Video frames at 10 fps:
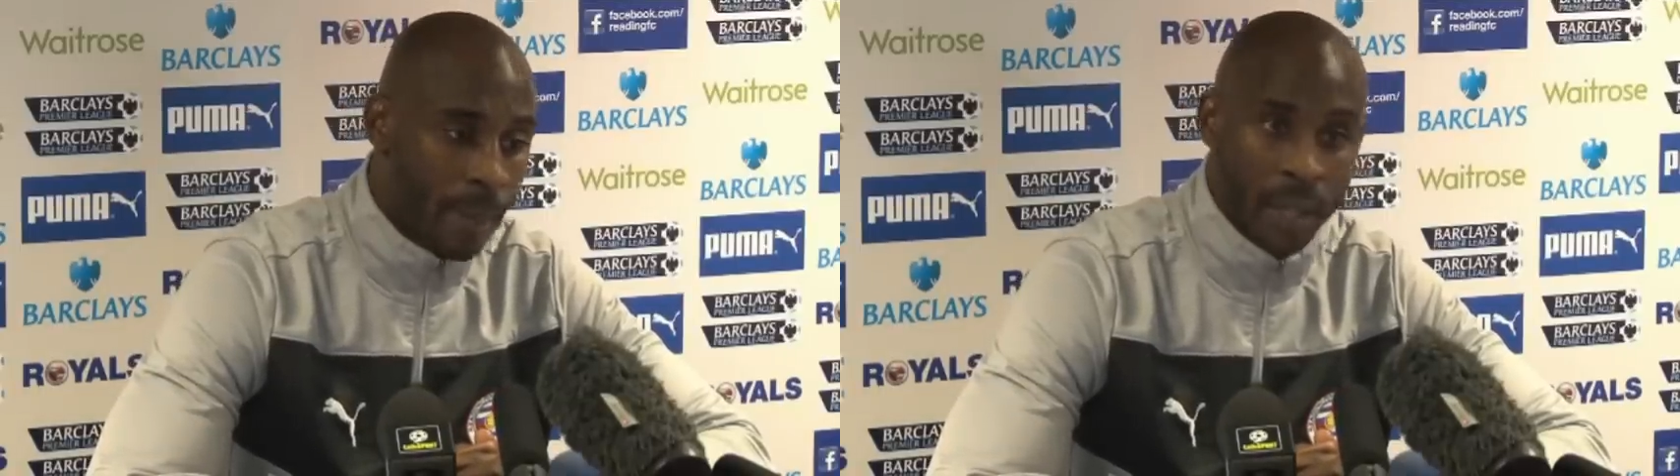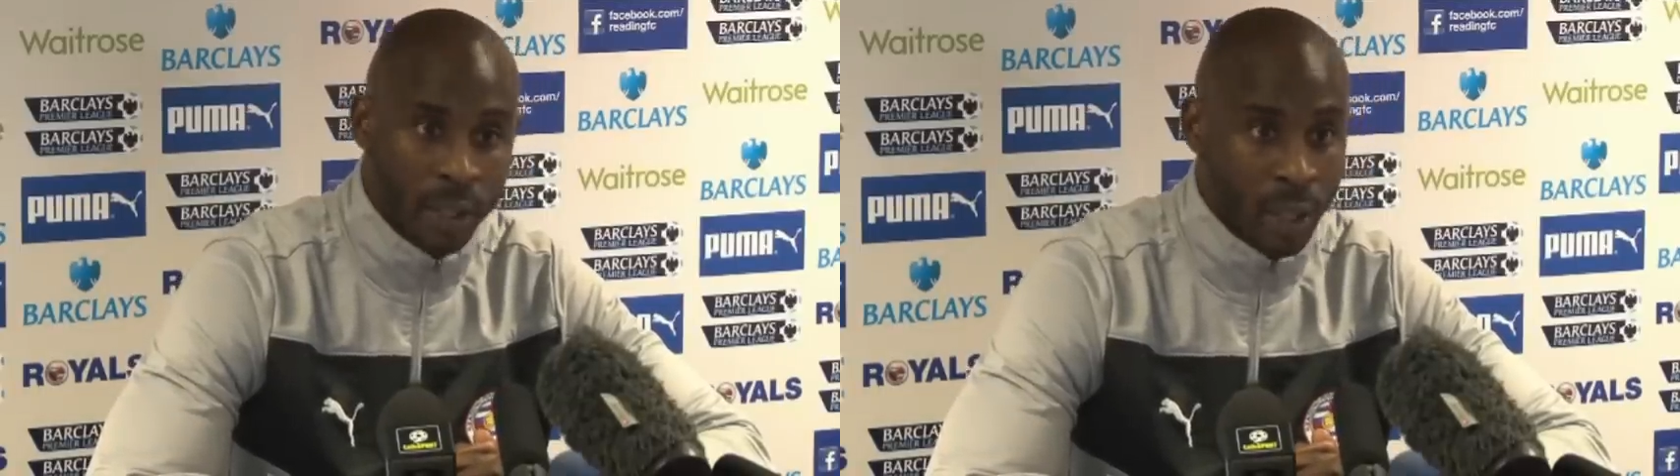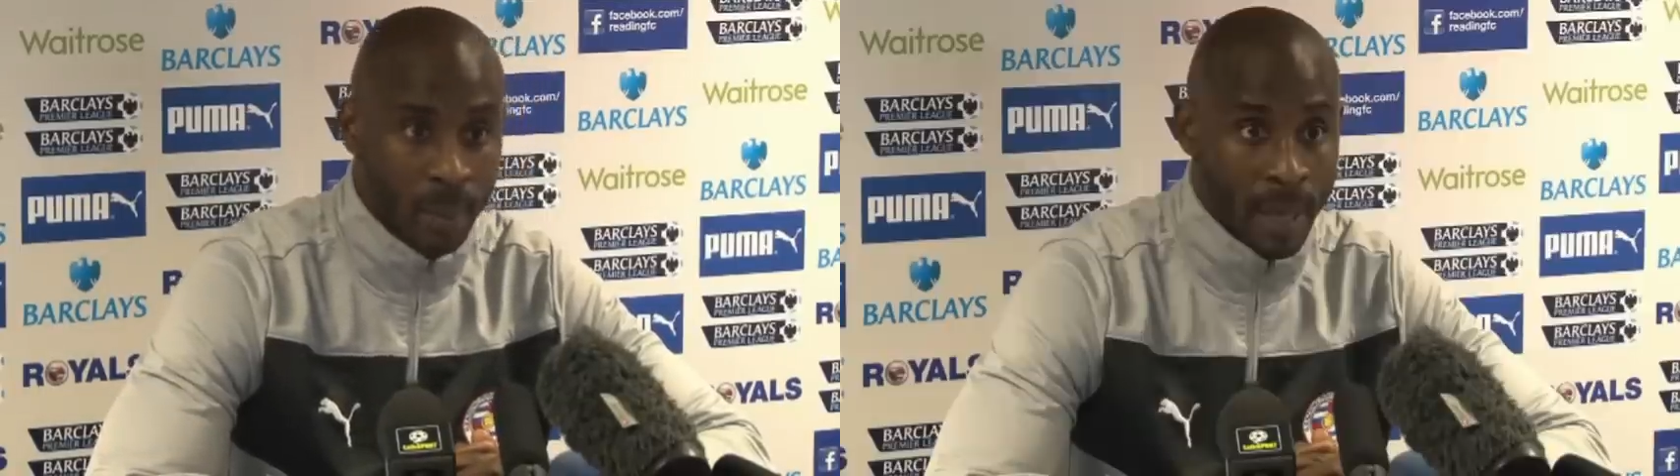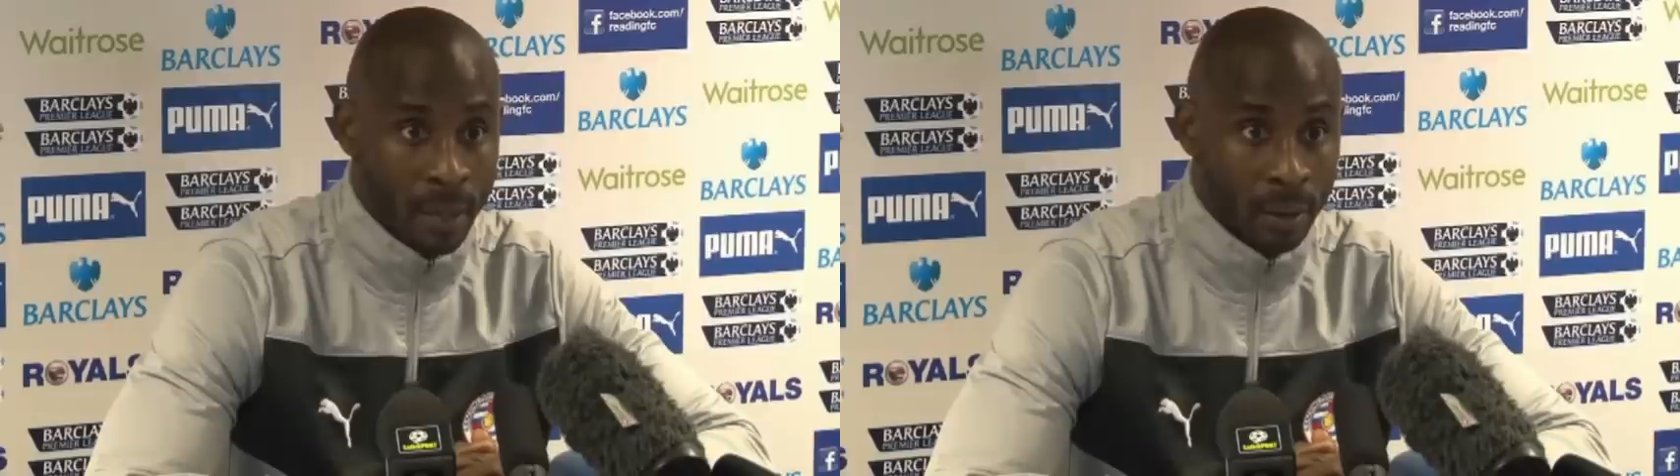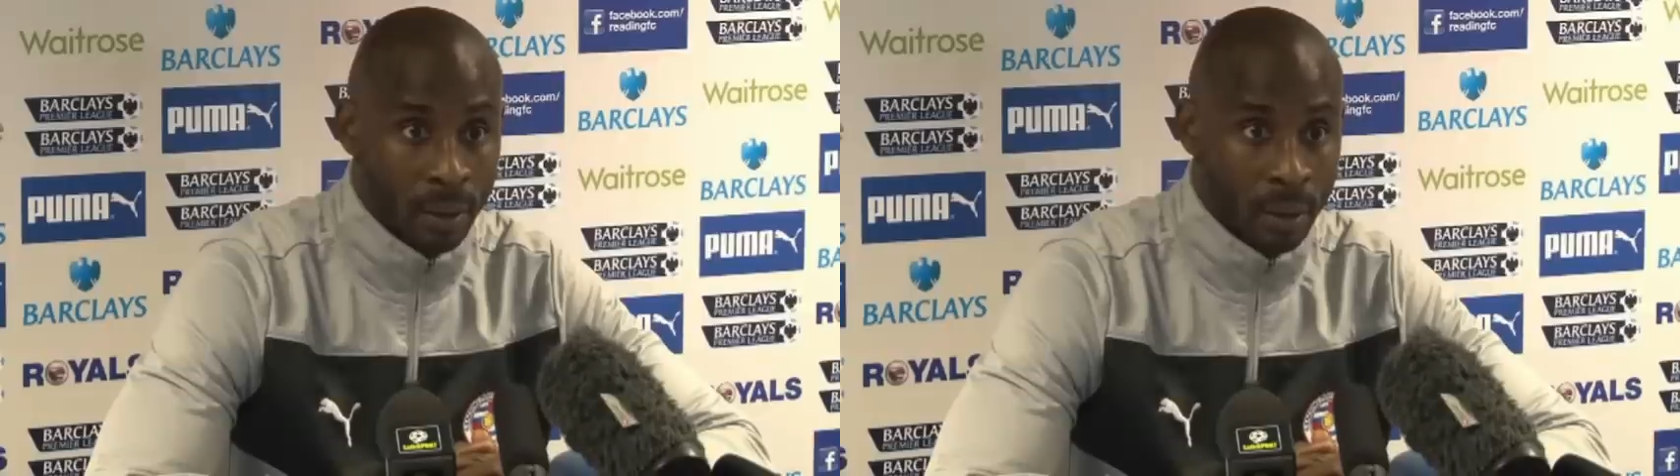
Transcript: passionate about